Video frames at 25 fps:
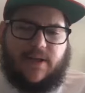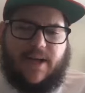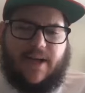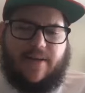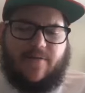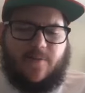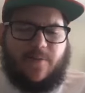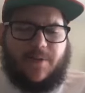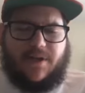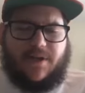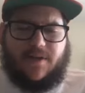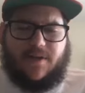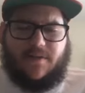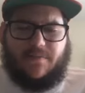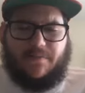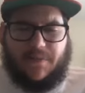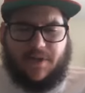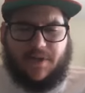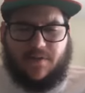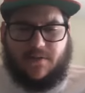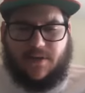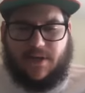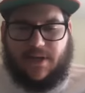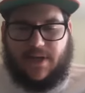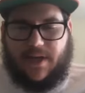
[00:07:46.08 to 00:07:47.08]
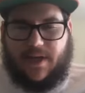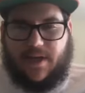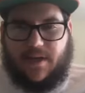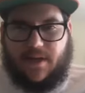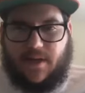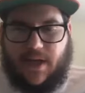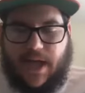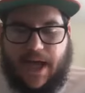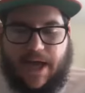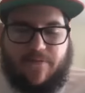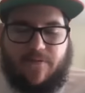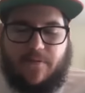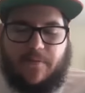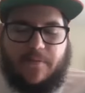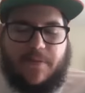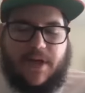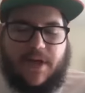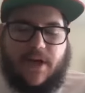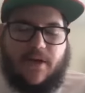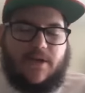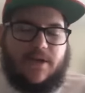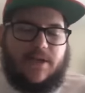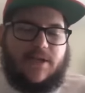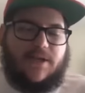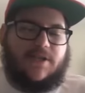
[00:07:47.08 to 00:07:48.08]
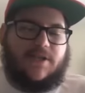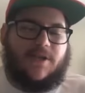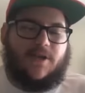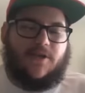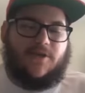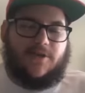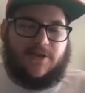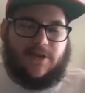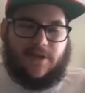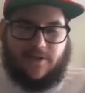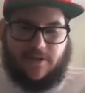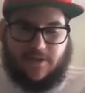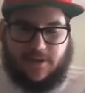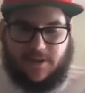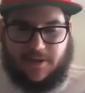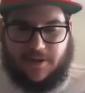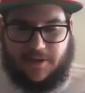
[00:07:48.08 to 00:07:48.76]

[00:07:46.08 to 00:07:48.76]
ever been to the Midwest. I haven't been out of the East Coast. I don't think.